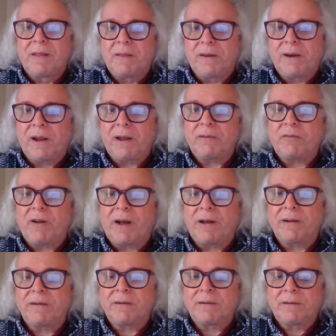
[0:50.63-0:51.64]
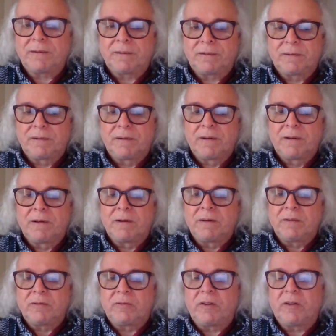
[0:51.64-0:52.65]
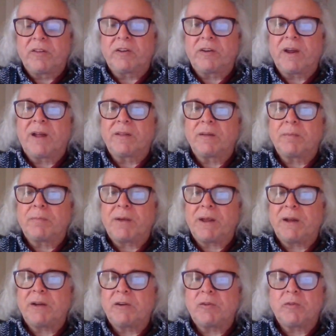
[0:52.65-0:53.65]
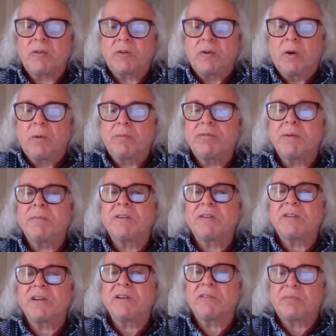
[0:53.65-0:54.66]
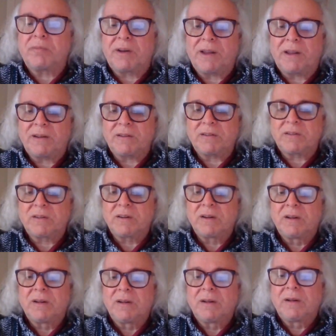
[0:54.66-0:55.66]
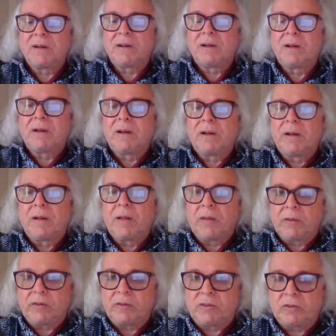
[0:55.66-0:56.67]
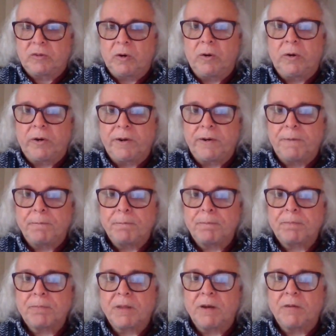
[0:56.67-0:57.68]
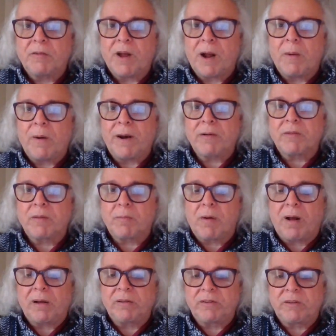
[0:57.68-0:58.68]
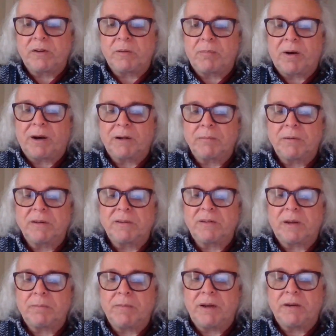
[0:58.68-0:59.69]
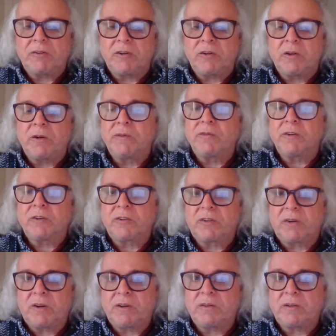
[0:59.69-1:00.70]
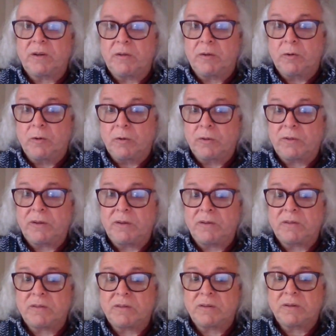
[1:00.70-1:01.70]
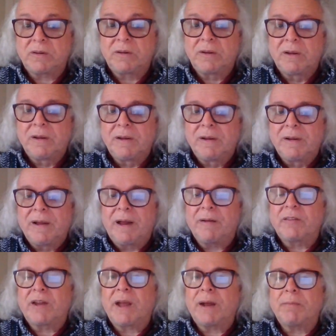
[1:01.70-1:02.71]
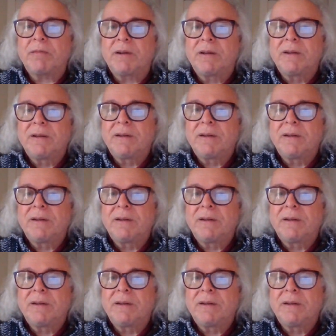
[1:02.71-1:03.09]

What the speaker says: Then I find, further down the page with no primacy of place, the story of how anthropology departments at major universities in the Northeast have kept